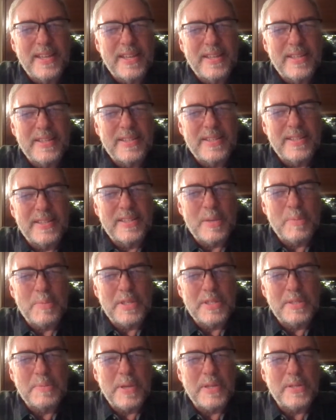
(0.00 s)
uh,
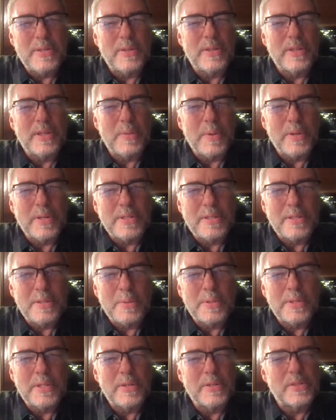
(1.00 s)
something special that you want to do
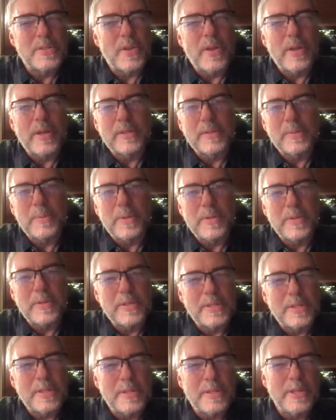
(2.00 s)
with their songs, whether
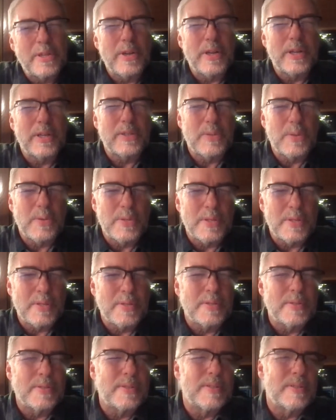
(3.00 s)
it's the lyrics or
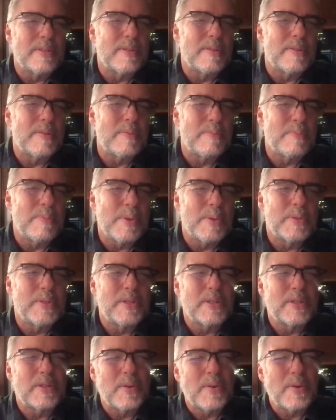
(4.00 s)
the,
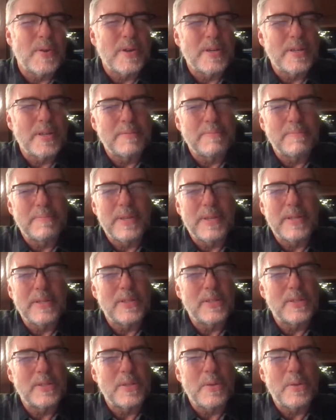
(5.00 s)
music or uh,
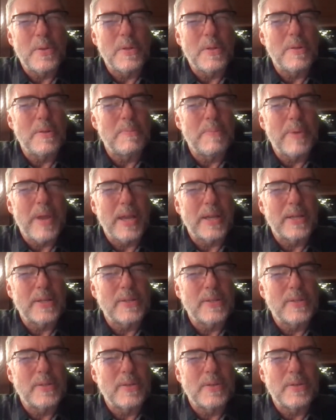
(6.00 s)
just the whole
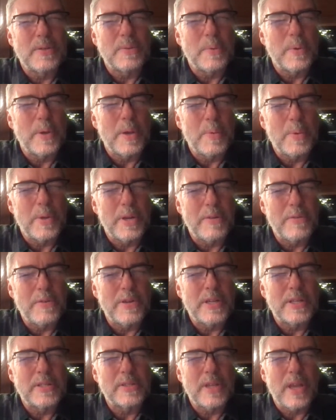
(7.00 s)
package or w- whatever
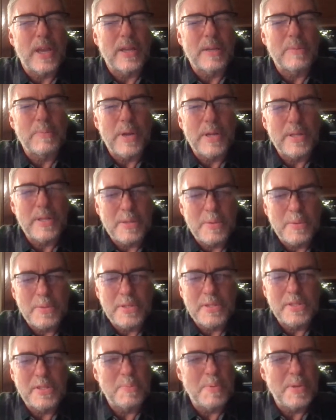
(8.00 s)
it is, God, I pray that you would
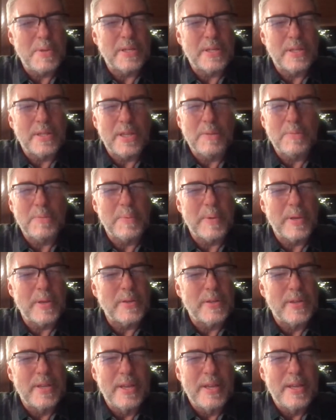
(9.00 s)
just speak to them
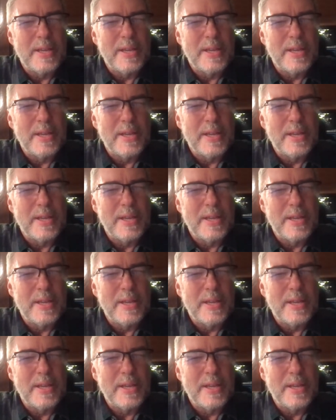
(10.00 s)
about